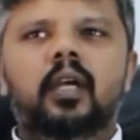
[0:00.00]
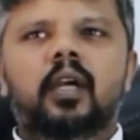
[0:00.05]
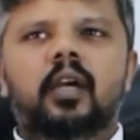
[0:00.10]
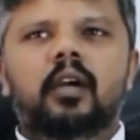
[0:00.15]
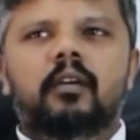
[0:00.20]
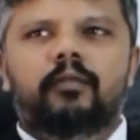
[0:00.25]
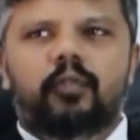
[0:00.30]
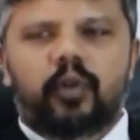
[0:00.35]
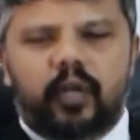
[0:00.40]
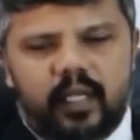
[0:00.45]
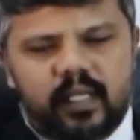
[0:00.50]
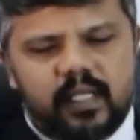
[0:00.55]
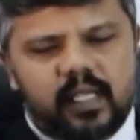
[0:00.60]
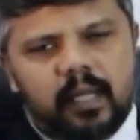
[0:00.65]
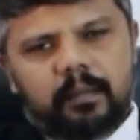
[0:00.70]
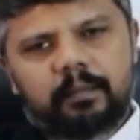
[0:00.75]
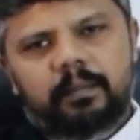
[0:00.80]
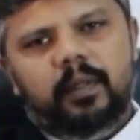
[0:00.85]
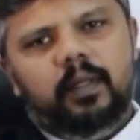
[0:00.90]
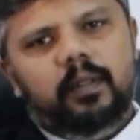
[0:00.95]
For
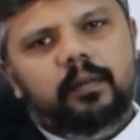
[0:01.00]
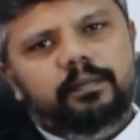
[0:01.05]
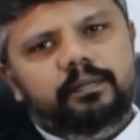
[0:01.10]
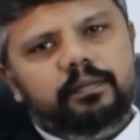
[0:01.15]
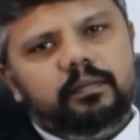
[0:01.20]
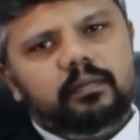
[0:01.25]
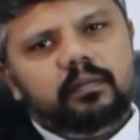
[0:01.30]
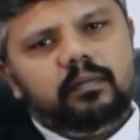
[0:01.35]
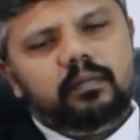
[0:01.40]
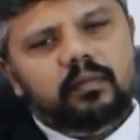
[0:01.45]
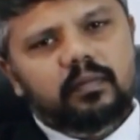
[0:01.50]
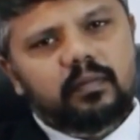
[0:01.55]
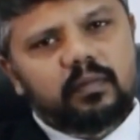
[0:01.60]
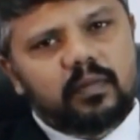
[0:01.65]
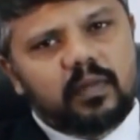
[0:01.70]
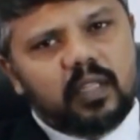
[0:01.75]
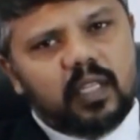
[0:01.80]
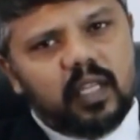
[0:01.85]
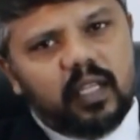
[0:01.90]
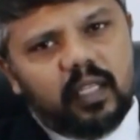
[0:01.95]
example,
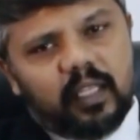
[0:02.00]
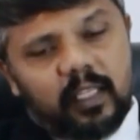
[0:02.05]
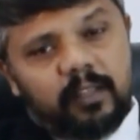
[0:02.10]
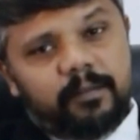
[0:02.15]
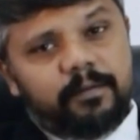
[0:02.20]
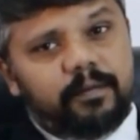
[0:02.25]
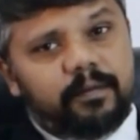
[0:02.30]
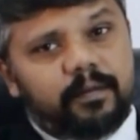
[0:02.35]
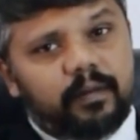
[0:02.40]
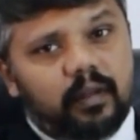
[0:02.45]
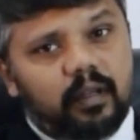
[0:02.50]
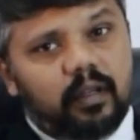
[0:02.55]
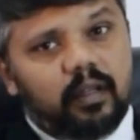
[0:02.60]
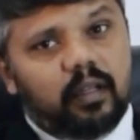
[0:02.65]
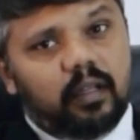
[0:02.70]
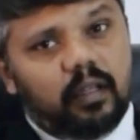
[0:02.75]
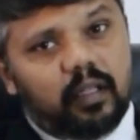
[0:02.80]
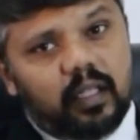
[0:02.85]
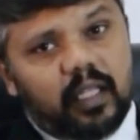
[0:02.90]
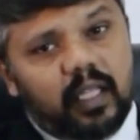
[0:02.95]
if
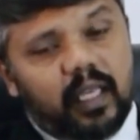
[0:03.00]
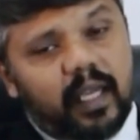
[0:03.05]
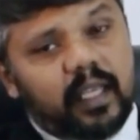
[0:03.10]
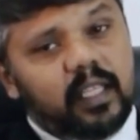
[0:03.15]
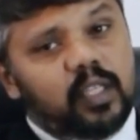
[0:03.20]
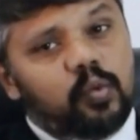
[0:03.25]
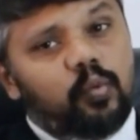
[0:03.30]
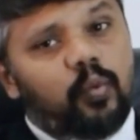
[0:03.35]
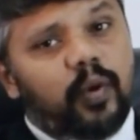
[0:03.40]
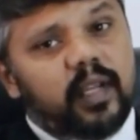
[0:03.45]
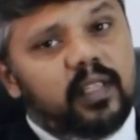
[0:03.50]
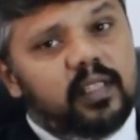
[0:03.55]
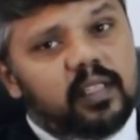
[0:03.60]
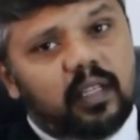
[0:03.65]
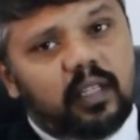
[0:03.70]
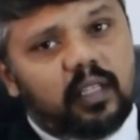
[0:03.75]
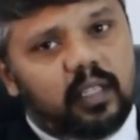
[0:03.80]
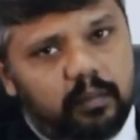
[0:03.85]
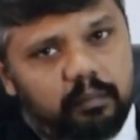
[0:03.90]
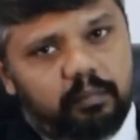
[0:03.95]
the
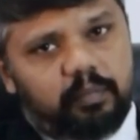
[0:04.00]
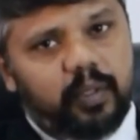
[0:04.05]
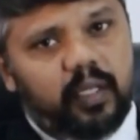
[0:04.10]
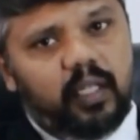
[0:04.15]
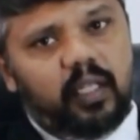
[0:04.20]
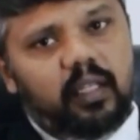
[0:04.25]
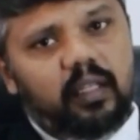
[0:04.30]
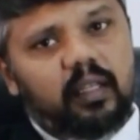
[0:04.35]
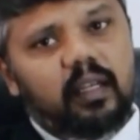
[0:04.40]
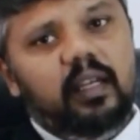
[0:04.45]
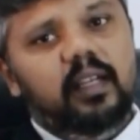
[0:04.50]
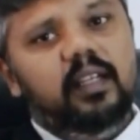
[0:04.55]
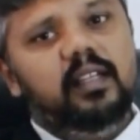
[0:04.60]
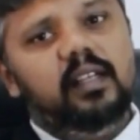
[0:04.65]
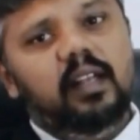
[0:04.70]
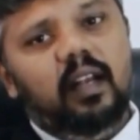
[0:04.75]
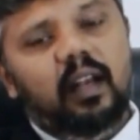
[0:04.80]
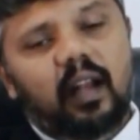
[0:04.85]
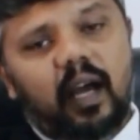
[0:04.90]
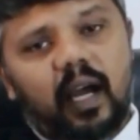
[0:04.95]
XYZ company is
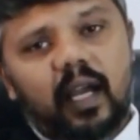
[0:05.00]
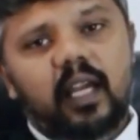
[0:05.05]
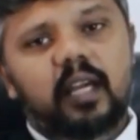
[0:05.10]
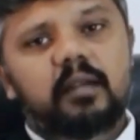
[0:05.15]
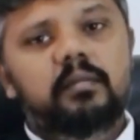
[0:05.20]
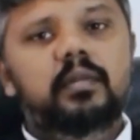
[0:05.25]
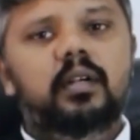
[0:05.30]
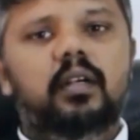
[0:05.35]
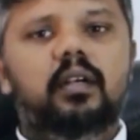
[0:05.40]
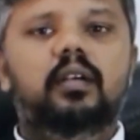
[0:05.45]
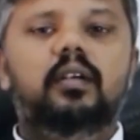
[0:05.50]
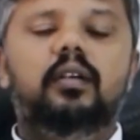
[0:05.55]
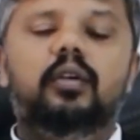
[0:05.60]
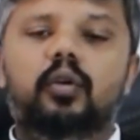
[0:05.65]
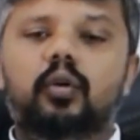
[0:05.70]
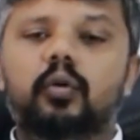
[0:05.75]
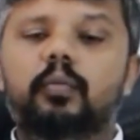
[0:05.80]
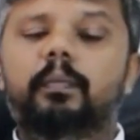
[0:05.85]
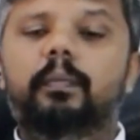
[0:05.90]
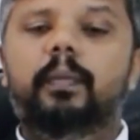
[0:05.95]
liable
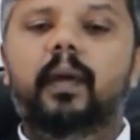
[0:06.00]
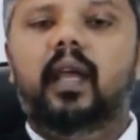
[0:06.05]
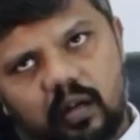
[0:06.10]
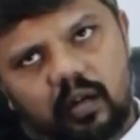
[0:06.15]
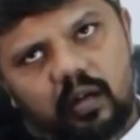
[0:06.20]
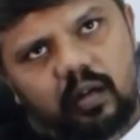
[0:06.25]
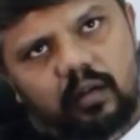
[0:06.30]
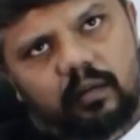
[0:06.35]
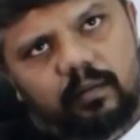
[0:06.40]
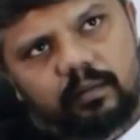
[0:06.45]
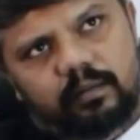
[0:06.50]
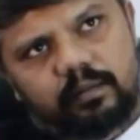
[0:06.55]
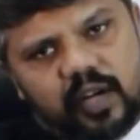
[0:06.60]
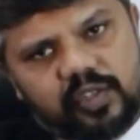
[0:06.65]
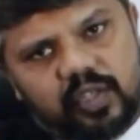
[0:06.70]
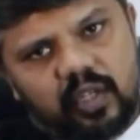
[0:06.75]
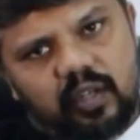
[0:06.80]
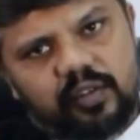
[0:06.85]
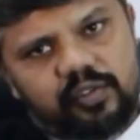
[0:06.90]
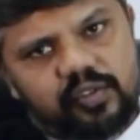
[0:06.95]
to pay a
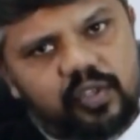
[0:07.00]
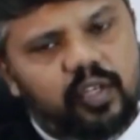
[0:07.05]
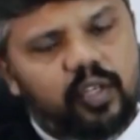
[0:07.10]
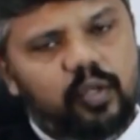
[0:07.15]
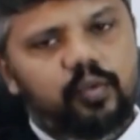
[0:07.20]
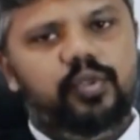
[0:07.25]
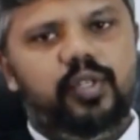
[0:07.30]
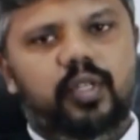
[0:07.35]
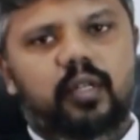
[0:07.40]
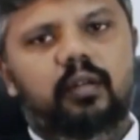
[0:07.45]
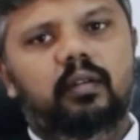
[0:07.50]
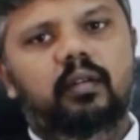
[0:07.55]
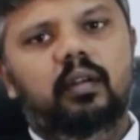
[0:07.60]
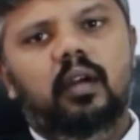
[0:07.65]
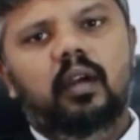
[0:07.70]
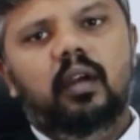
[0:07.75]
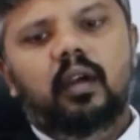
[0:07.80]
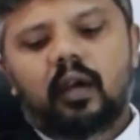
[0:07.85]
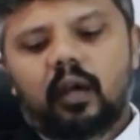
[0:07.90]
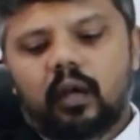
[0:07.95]
financial institution
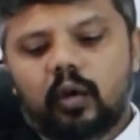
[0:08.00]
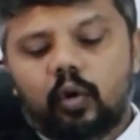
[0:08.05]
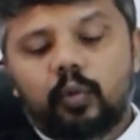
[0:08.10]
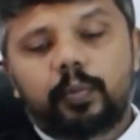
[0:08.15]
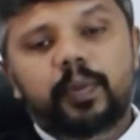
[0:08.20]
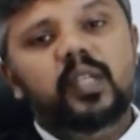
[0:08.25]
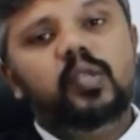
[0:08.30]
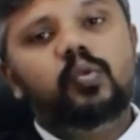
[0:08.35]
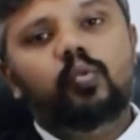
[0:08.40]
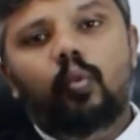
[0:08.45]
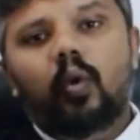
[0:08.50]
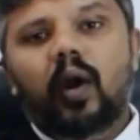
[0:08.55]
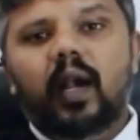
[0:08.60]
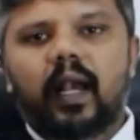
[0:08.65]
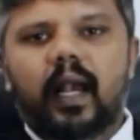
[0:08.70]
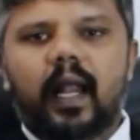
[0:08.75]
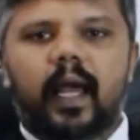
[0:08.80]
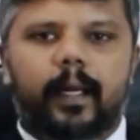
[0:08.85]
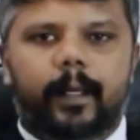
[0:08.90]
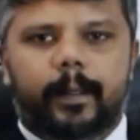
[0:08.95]
rupees
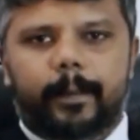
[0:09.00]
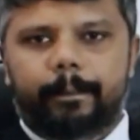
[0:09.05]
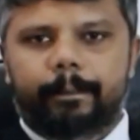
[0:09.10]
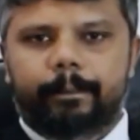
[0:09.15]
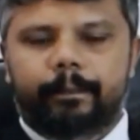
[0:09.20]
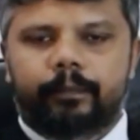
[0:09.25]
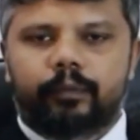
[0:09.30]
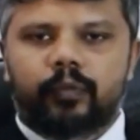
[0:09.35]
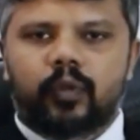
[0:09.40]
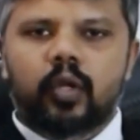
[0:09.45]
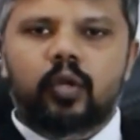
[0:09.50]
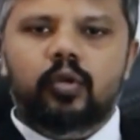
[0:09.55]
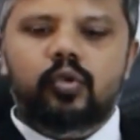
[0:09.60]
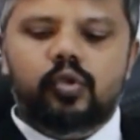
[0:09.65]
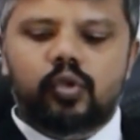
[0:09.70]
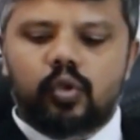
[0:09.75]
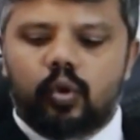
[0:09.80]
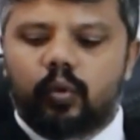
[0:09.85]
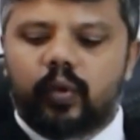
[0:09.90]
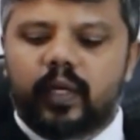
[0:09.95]
1 lakh.
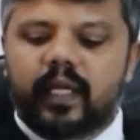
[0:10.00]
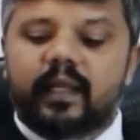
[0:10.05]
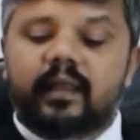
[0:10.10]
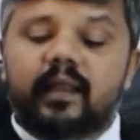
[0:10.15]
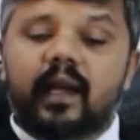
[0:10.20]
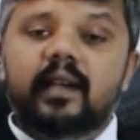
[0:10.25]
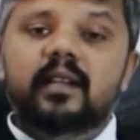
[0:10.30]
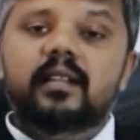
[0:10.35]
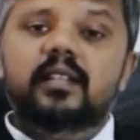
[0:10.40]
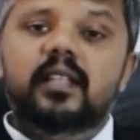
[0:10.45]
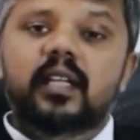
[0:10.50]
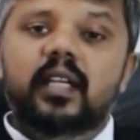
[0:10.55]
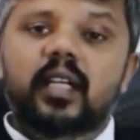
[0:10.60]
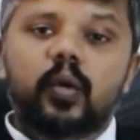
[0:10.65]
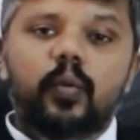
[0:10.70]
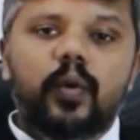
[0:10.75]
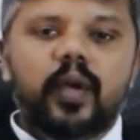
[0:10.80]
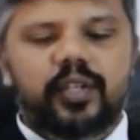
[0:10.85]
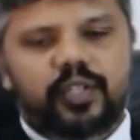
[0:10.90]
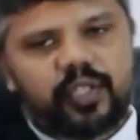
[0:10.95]
So in that
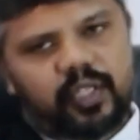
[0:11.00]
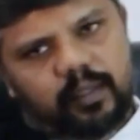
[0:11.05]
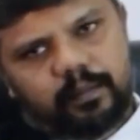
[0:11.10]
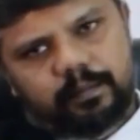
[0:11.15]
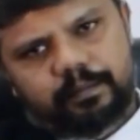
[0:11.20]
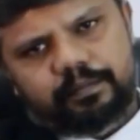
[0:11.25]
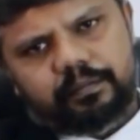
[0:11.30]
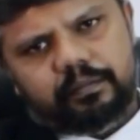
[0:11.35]
situation,